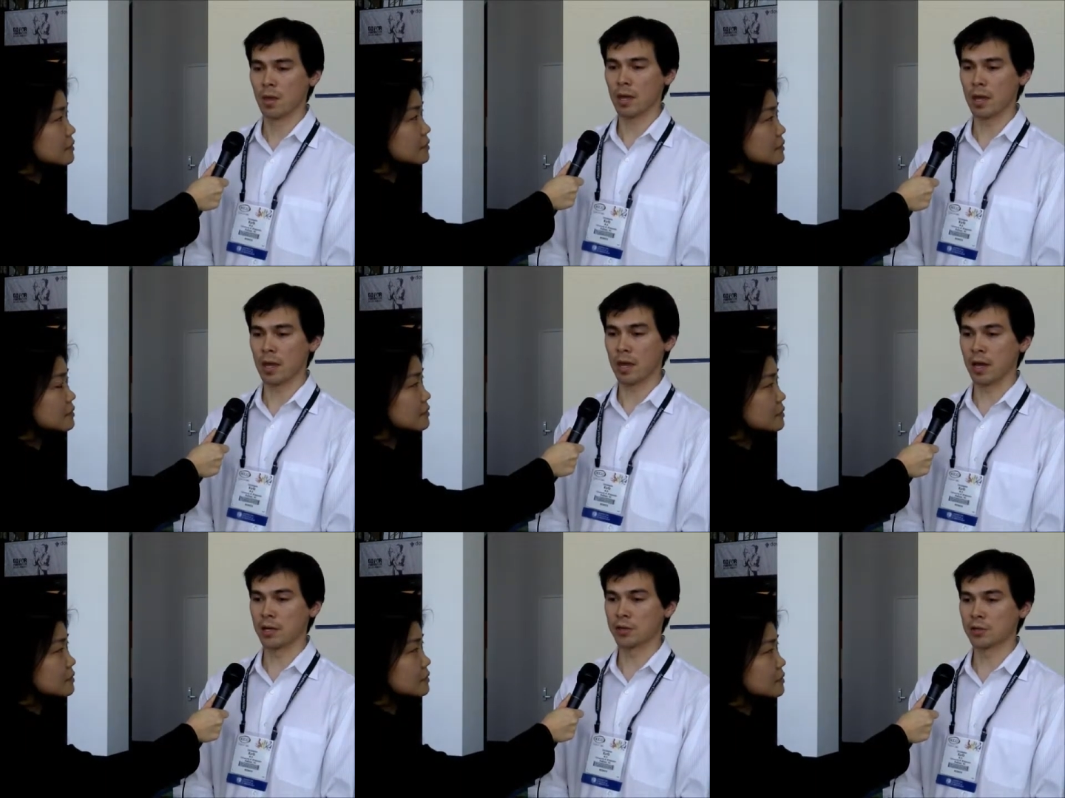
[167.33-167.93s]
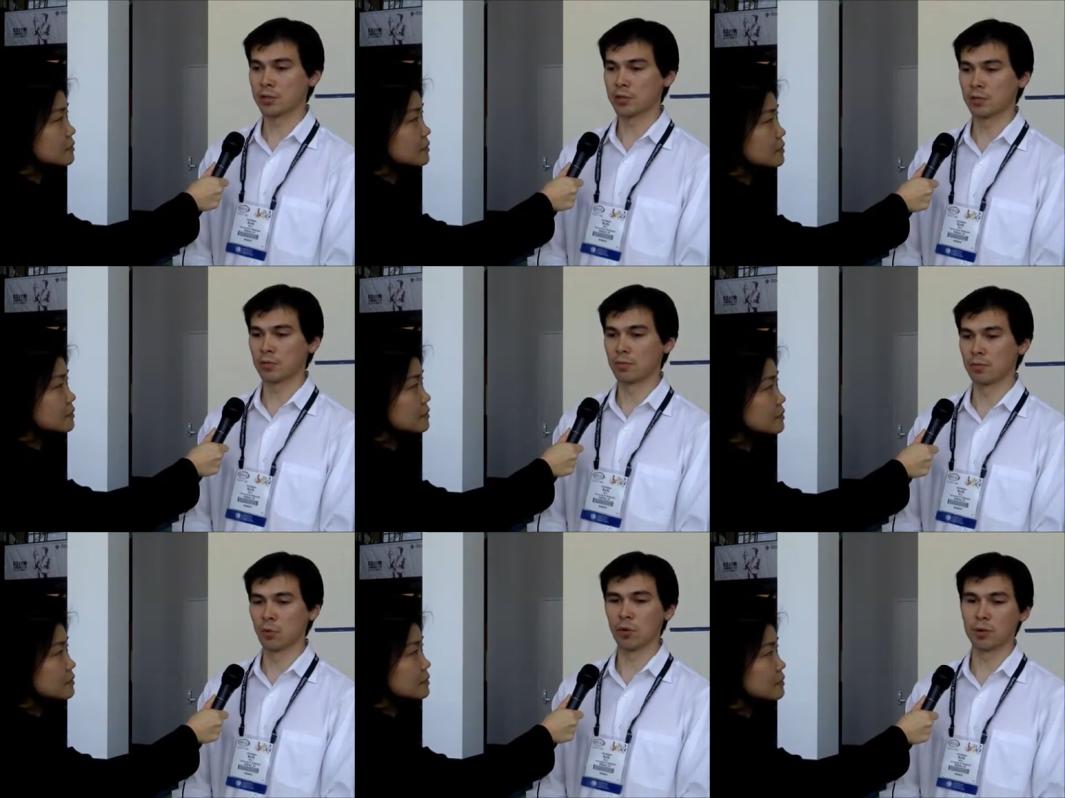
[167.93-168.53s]
Speaker 1: And
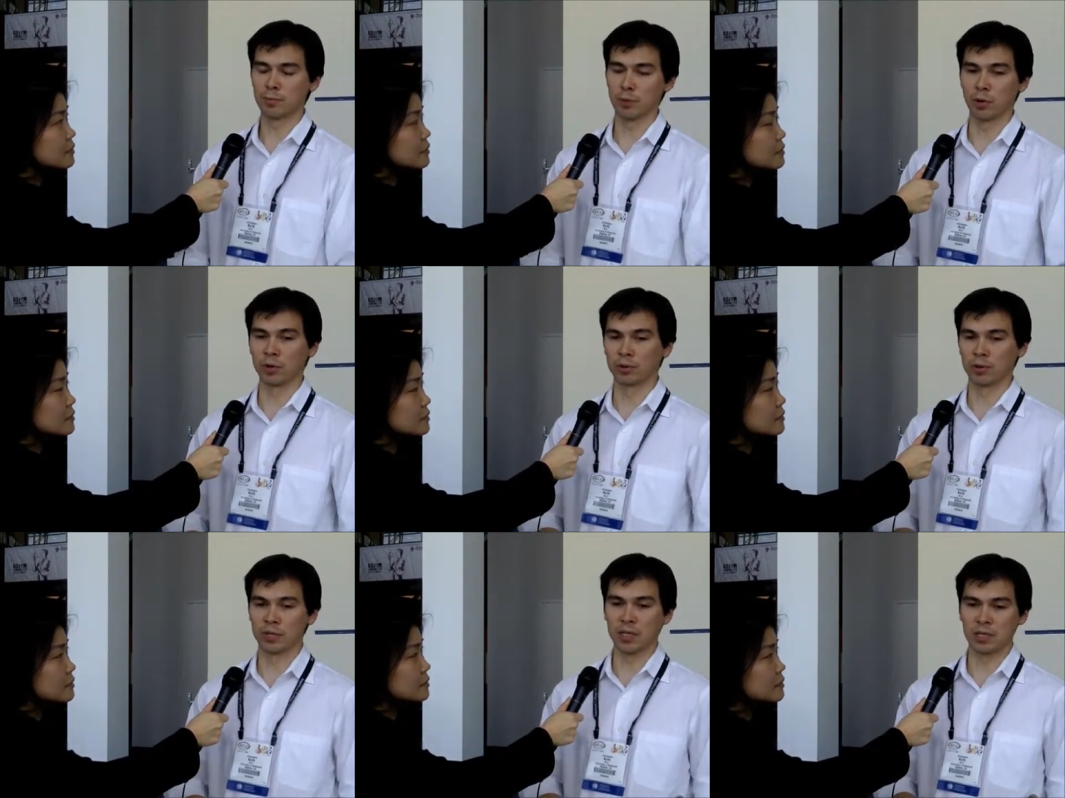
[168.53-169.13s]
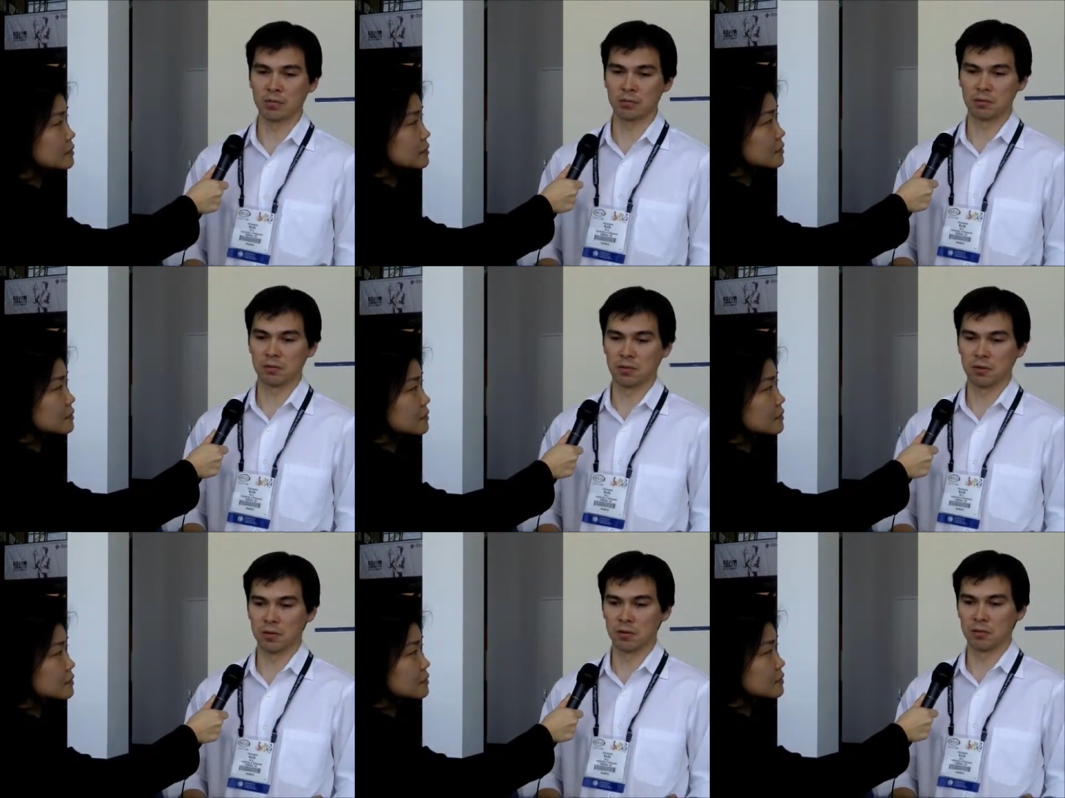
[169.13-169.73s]
more importantly,
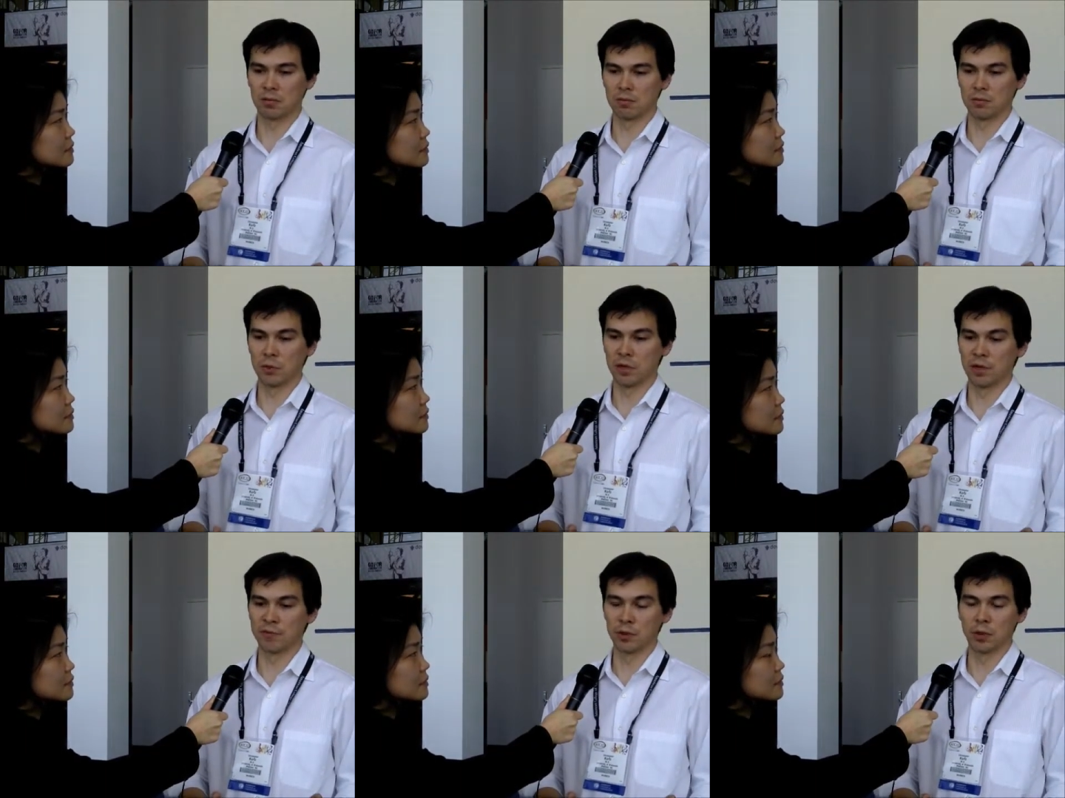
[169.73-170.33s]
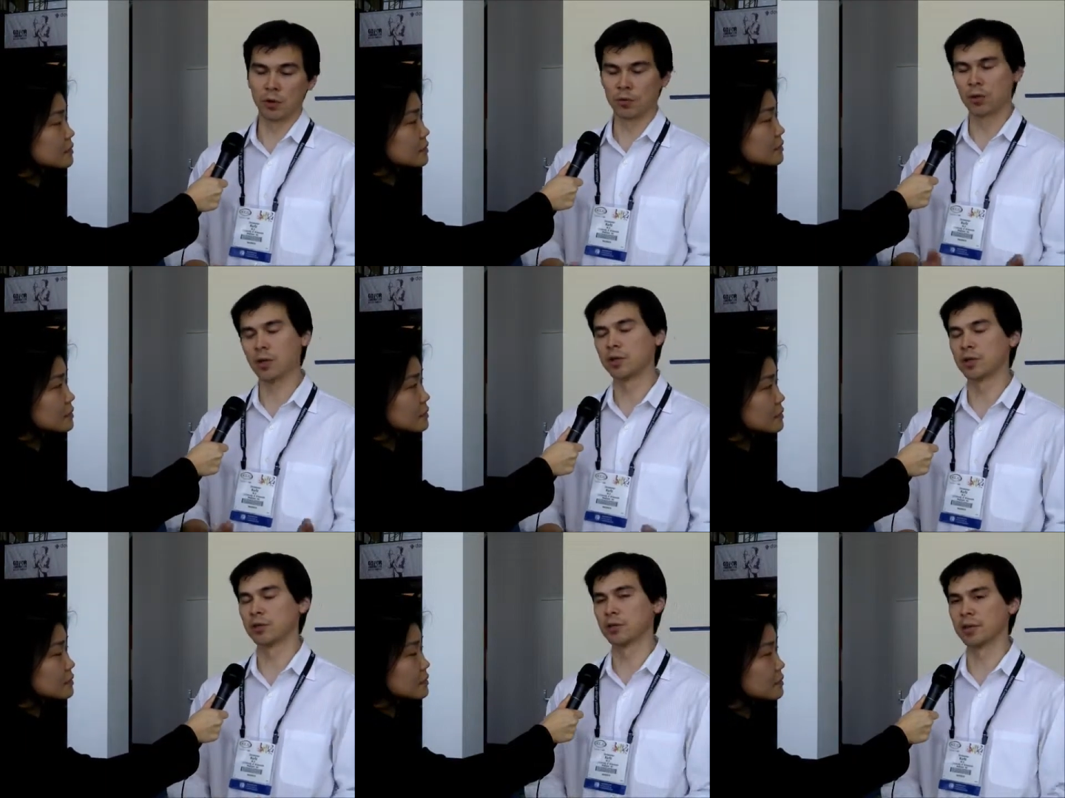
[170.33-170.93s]
if you don't know
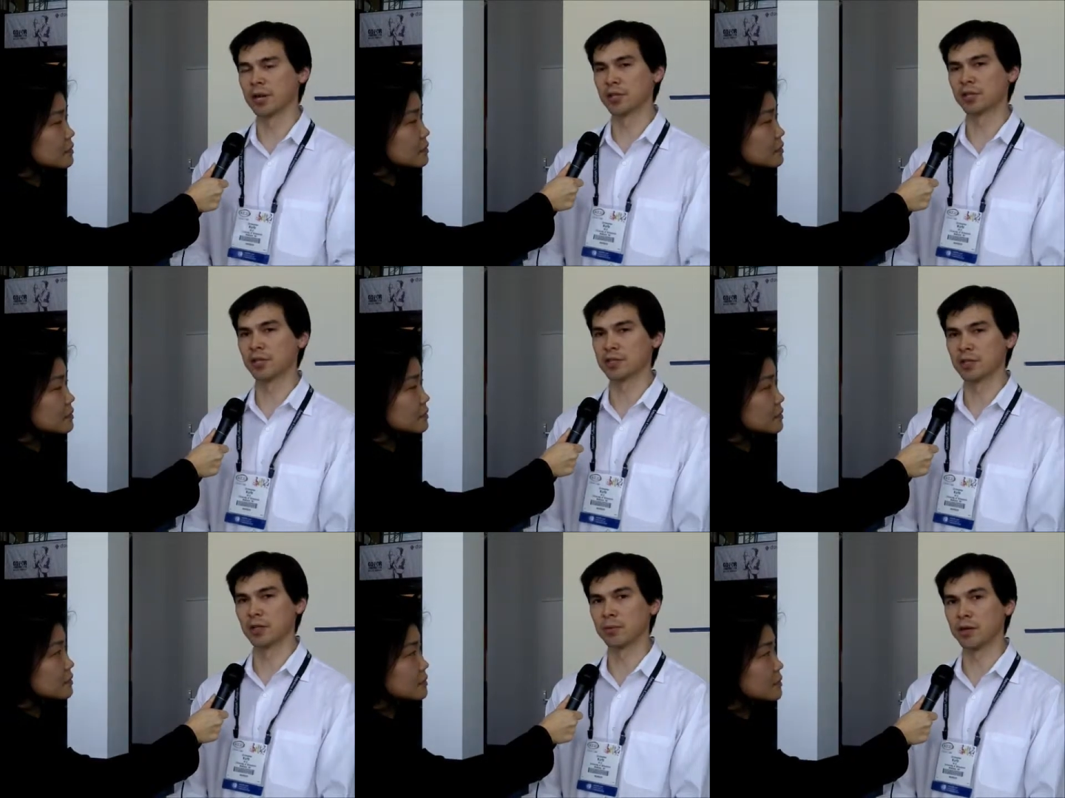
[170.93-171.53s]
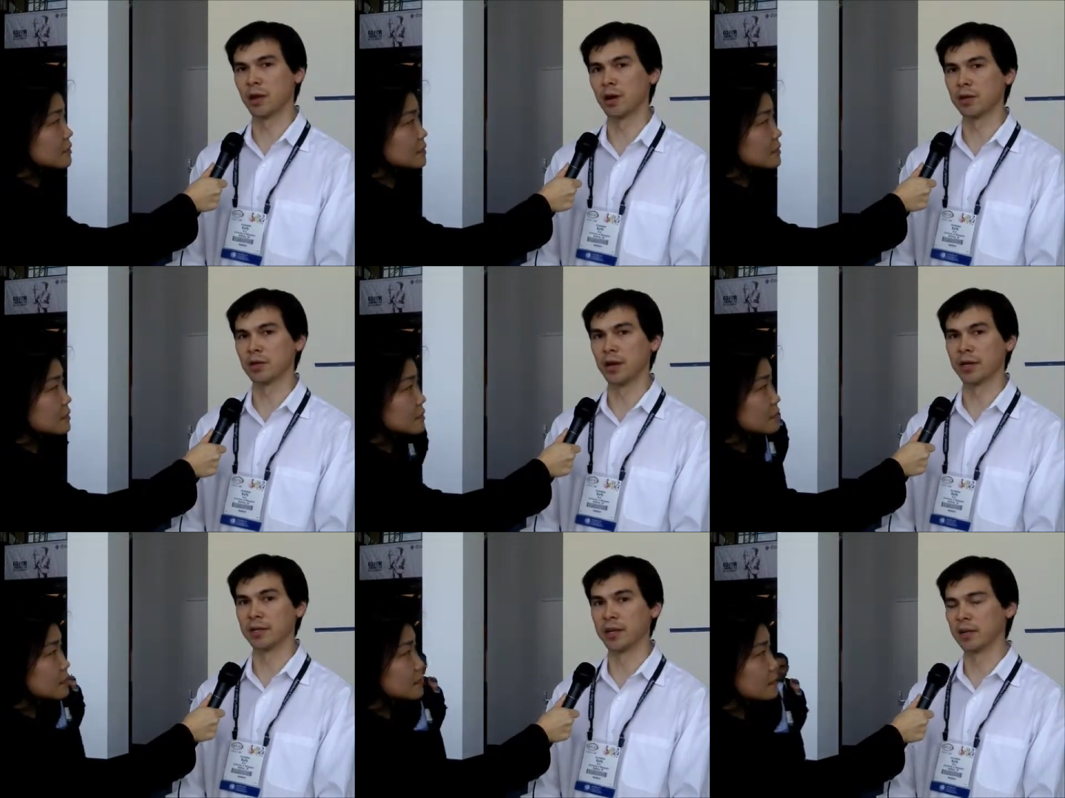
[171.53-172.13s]
your direction, it's going to be hard
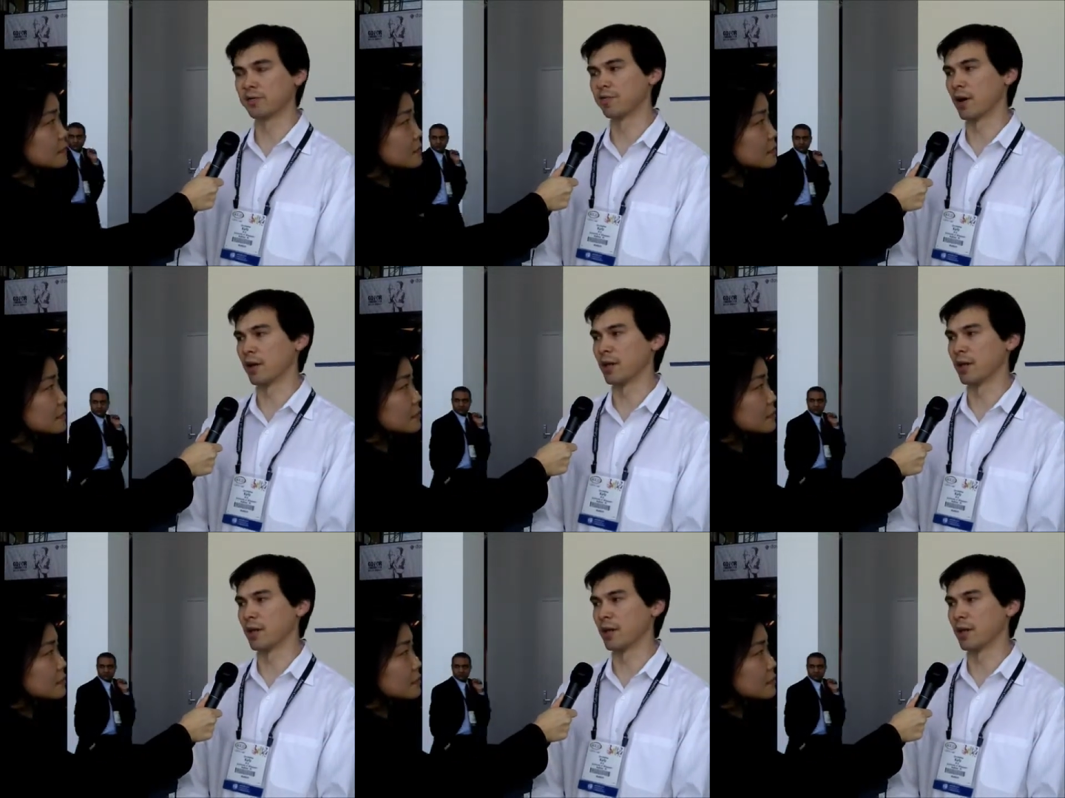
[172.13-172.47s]
to identify